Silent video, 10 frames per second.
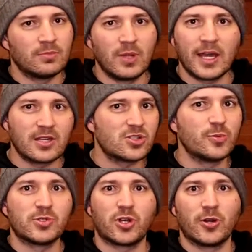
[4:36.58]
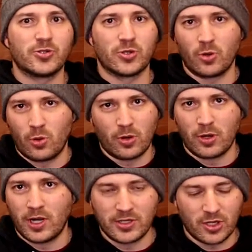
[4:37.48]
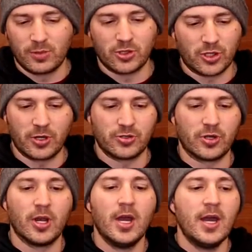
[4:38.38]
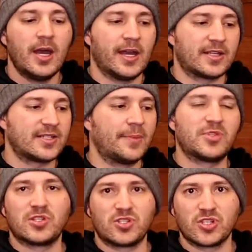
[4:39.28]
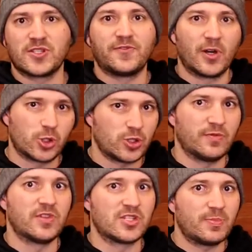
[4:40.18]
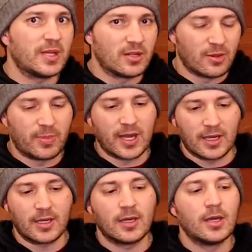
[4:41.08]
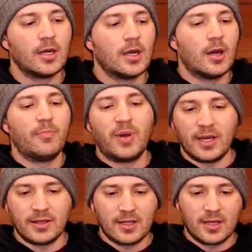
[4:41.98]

Like a supercharger or a turbocharger, except it's just a function of the speed of the bike. But